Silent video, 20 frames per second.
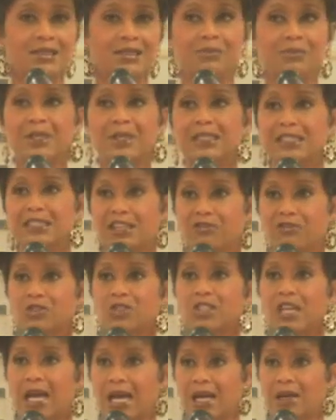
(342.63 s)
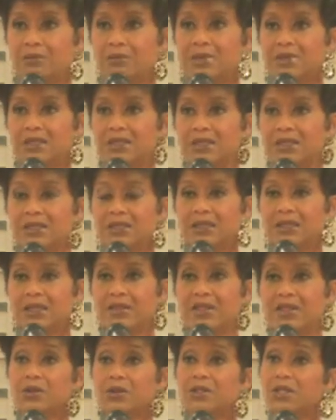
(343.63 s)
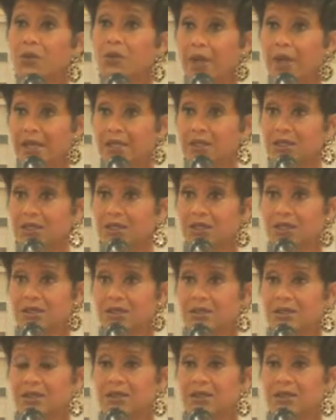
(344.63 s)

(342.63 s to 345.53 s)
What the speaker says: but several times. There was no answer.